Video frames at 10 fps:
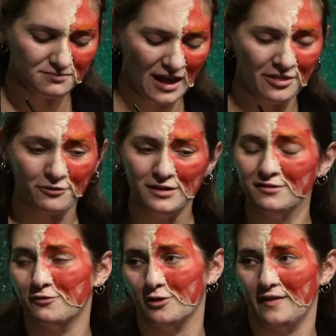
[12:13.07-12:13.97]
And the reason
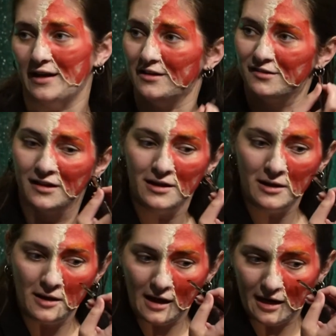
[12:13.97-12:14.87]
for that is
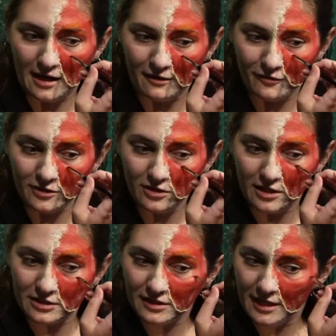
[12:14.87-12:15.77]
uh, for a
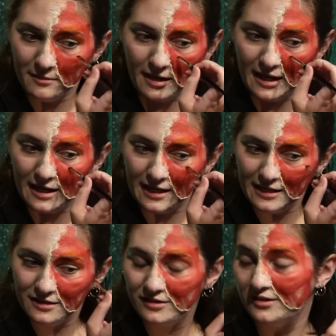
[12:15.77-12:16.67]
long time,
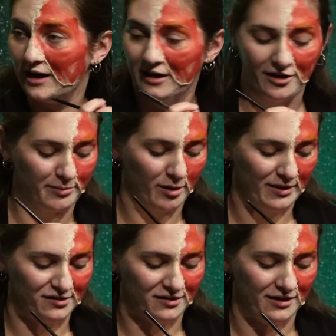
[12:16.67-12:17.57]
I did not care about my
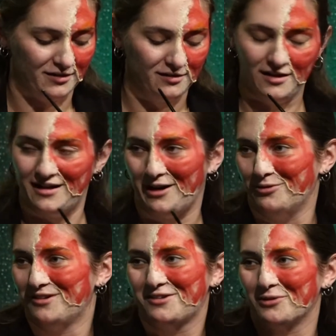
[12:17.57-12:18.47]
skin, and I
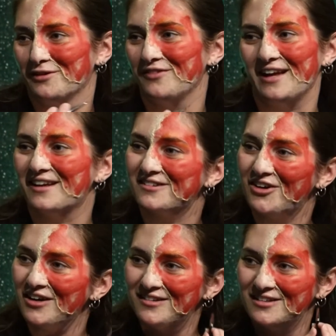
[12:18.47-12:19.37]
was sort of like, as
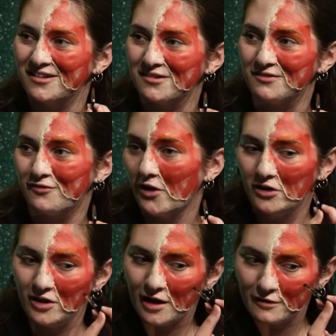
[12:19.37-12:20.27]
long as it doesn't
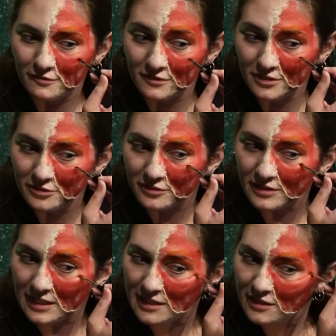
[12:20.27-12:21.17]
fall off,
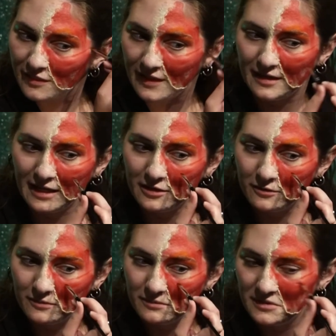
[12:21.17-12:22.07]
literally, then I
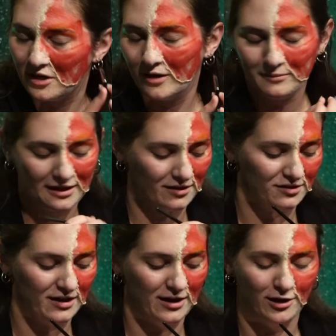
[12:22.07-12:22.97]
don't, you know, I'm not going to
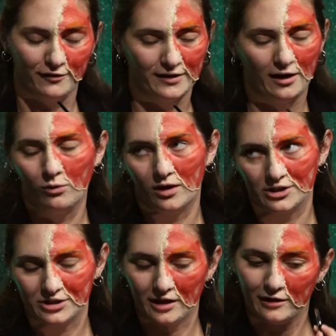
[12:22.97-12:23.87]
take care of it. I'll
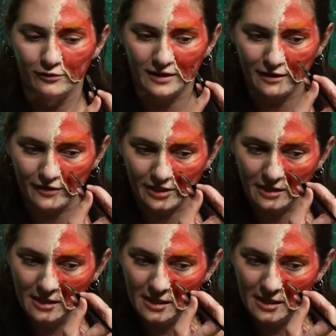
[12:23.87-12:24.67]
wash it off, whatever.